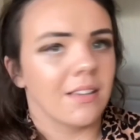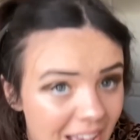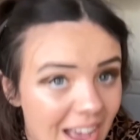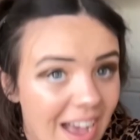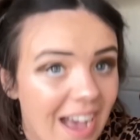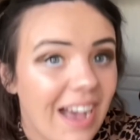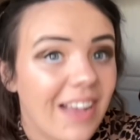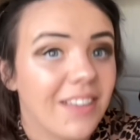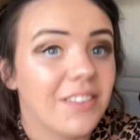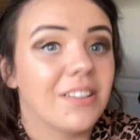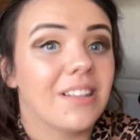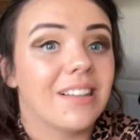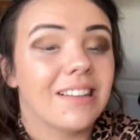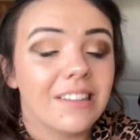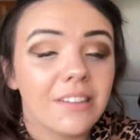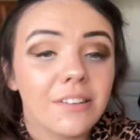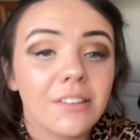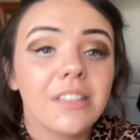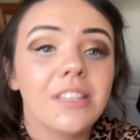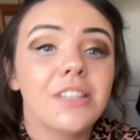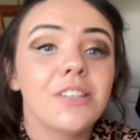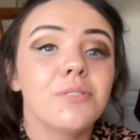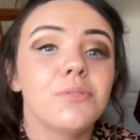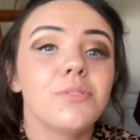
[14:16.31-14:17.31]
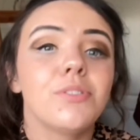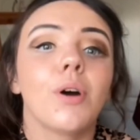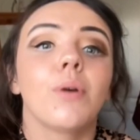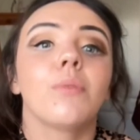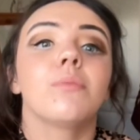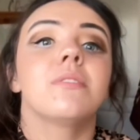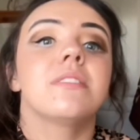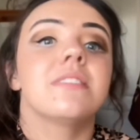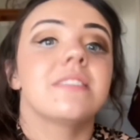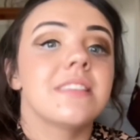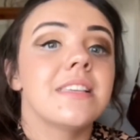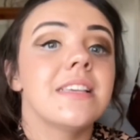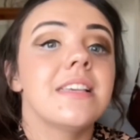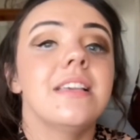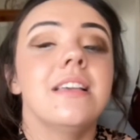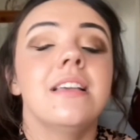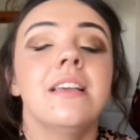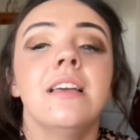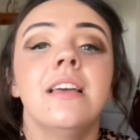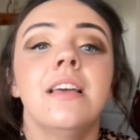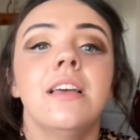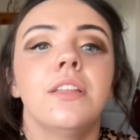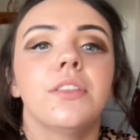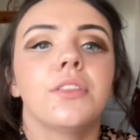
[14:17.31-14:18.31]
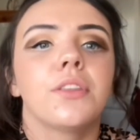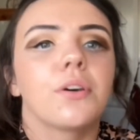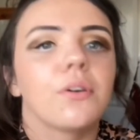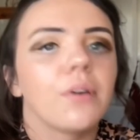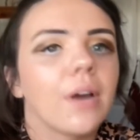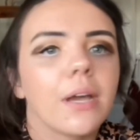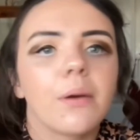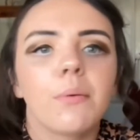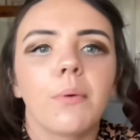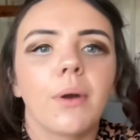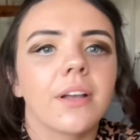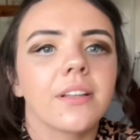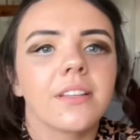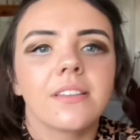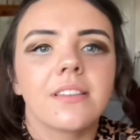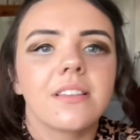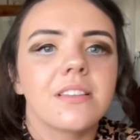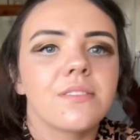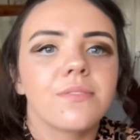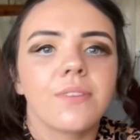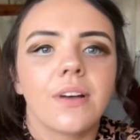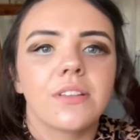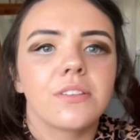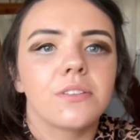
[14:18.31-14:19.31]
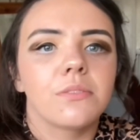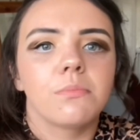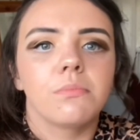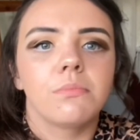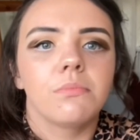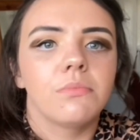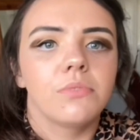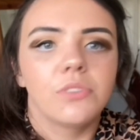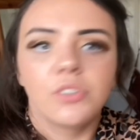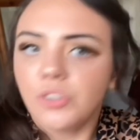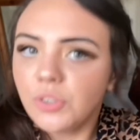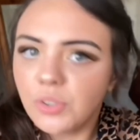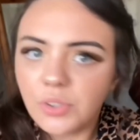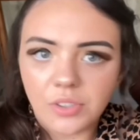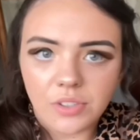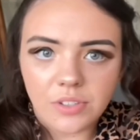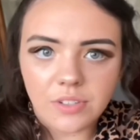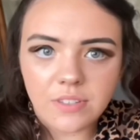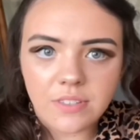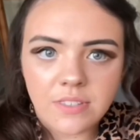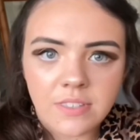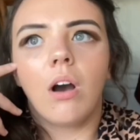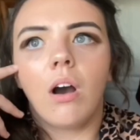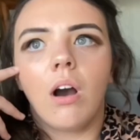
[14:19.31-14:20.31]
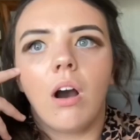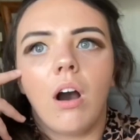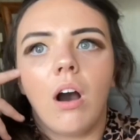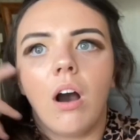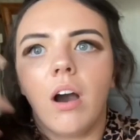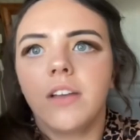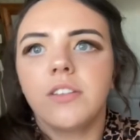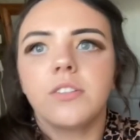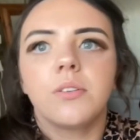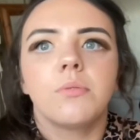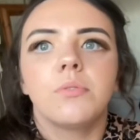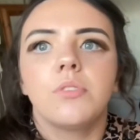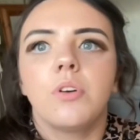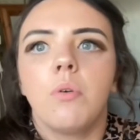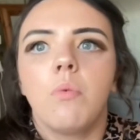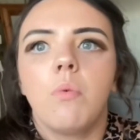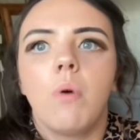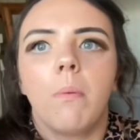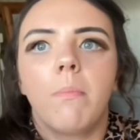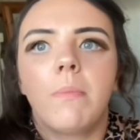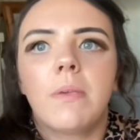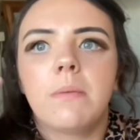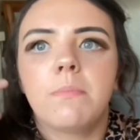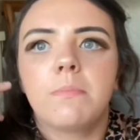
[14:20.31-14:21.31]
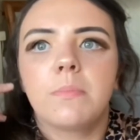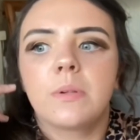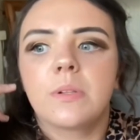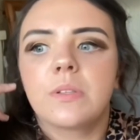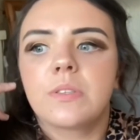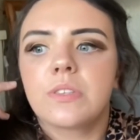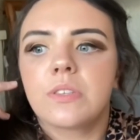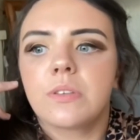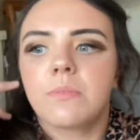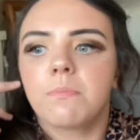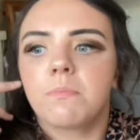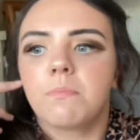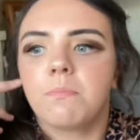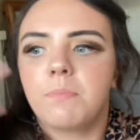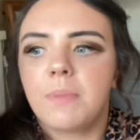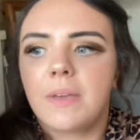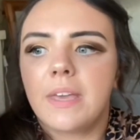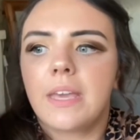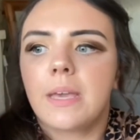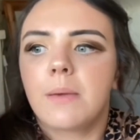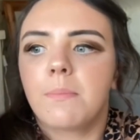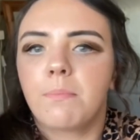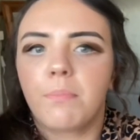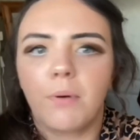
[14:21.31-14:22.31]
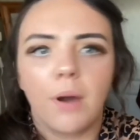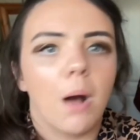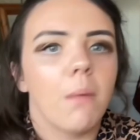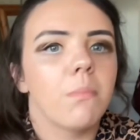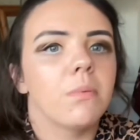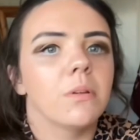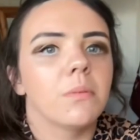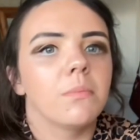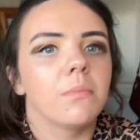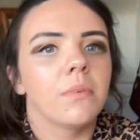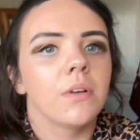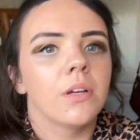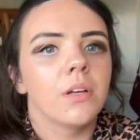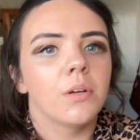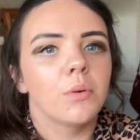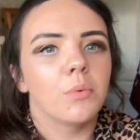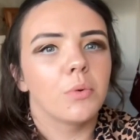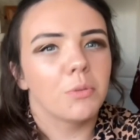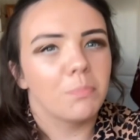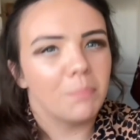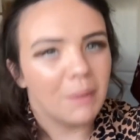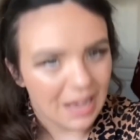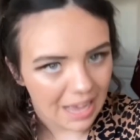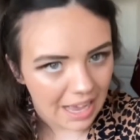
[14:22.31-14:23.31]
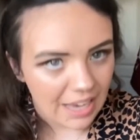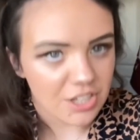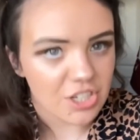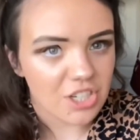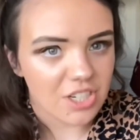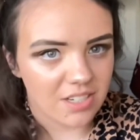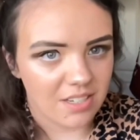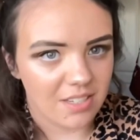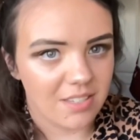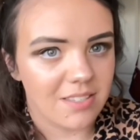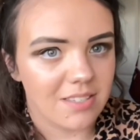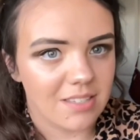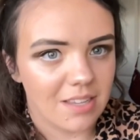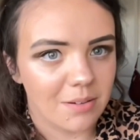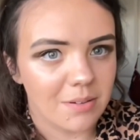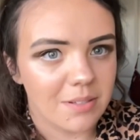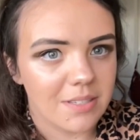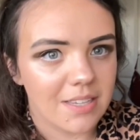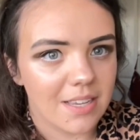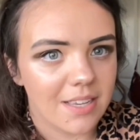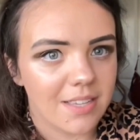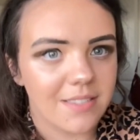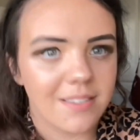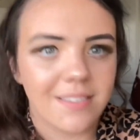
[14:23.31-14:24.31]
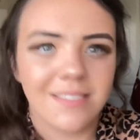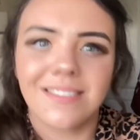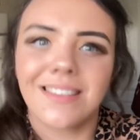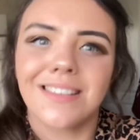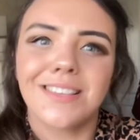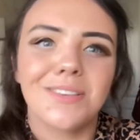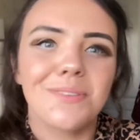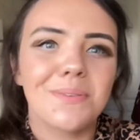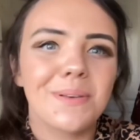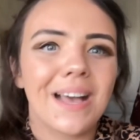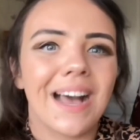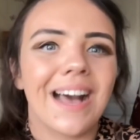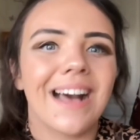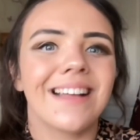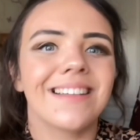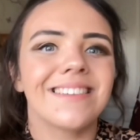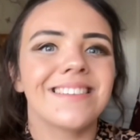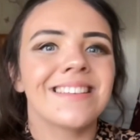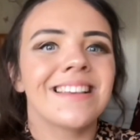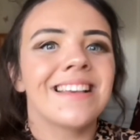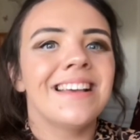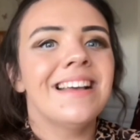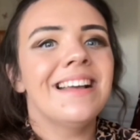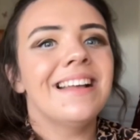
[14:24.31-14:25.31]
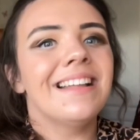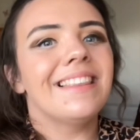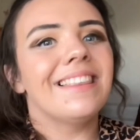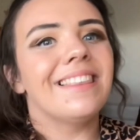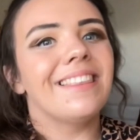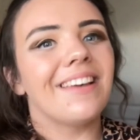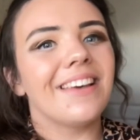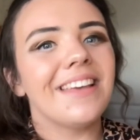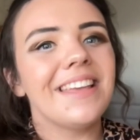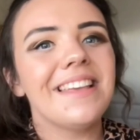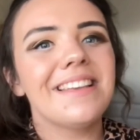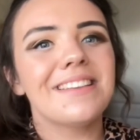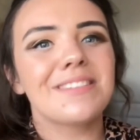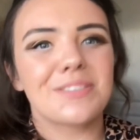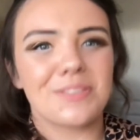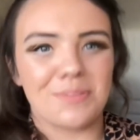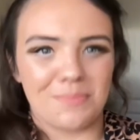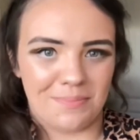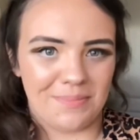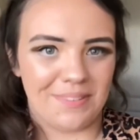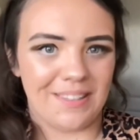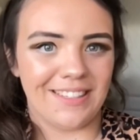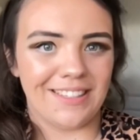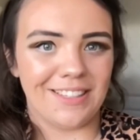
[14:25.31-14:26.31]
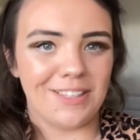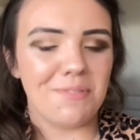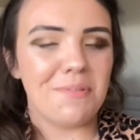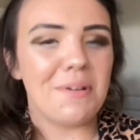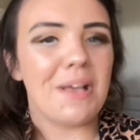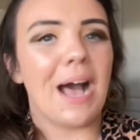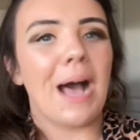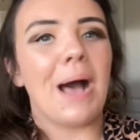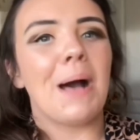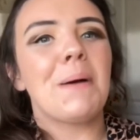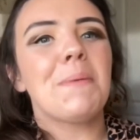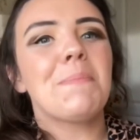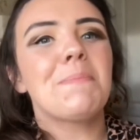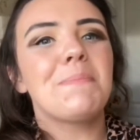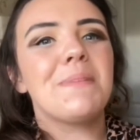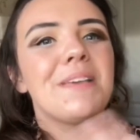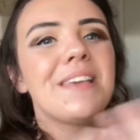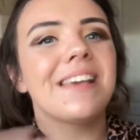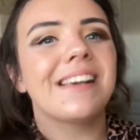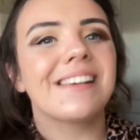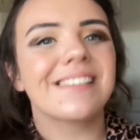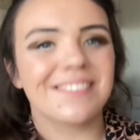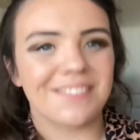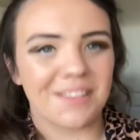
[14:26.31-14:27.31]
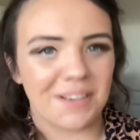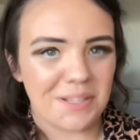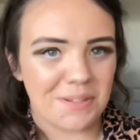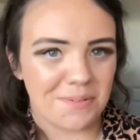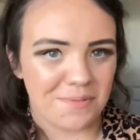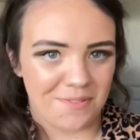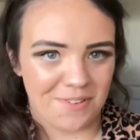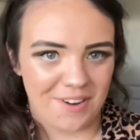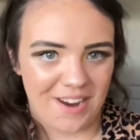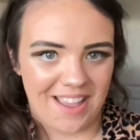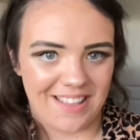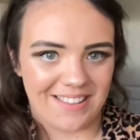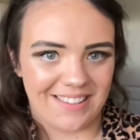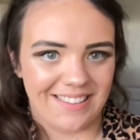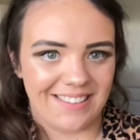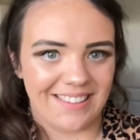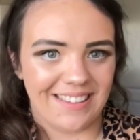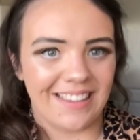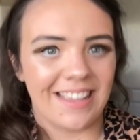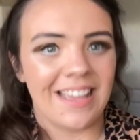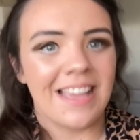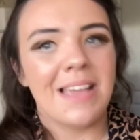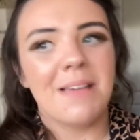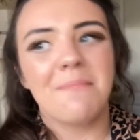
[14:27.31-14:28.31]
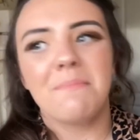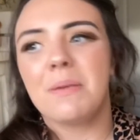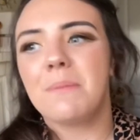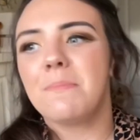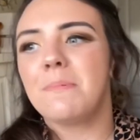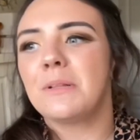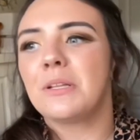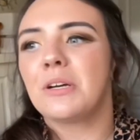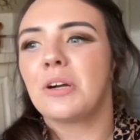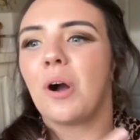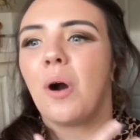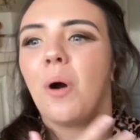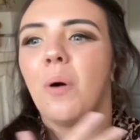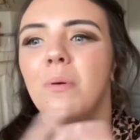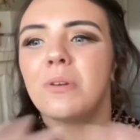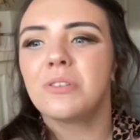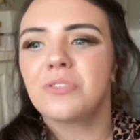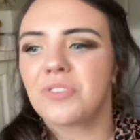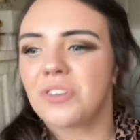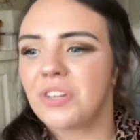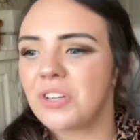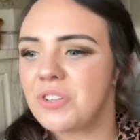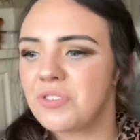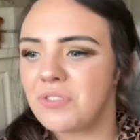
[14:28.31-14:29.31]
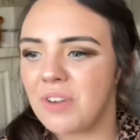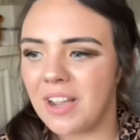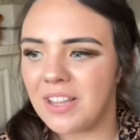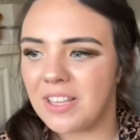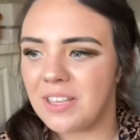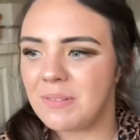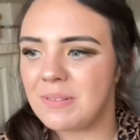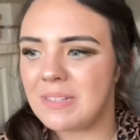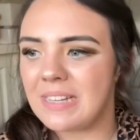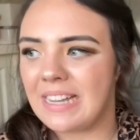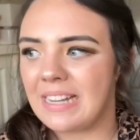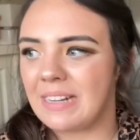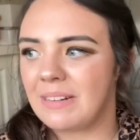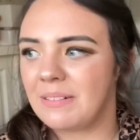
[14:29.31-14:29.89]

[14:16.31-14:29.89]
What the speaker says: And clearly you don't see the great work that this fandom does. I don't know what people's big problem with passion is nowadays. It's like you can't like something, you can't be excited for anything. People are always trying to drag you down